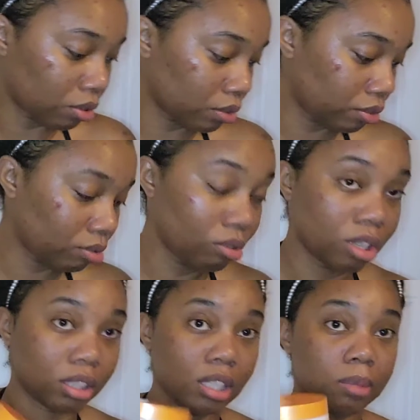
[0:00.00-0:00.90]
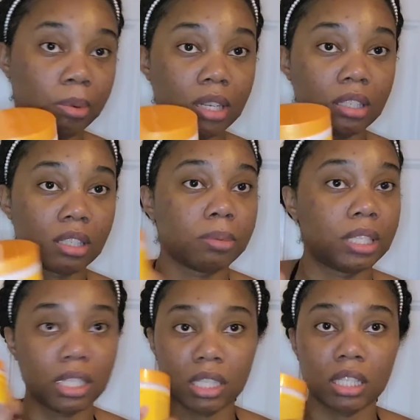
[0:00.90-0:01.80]
a review on these products
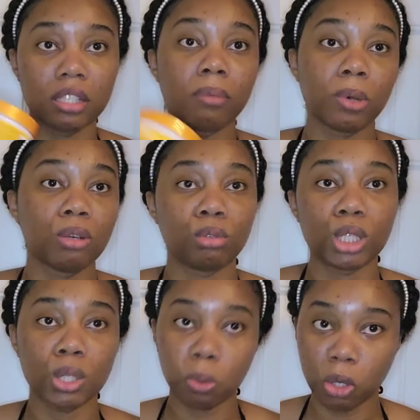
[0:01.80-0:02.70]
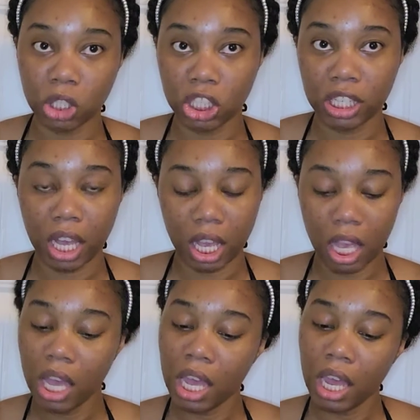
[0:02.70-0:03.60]
because tomorrow is wash
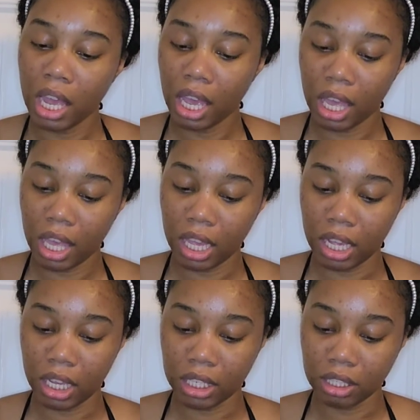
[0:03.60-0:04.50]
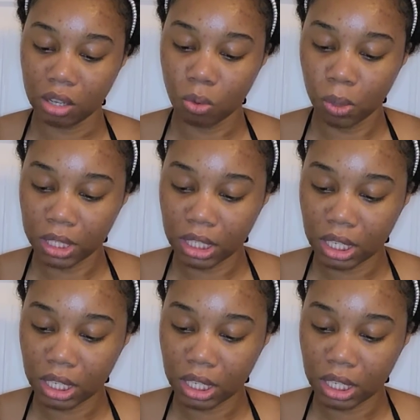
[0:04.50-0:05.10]
day. And once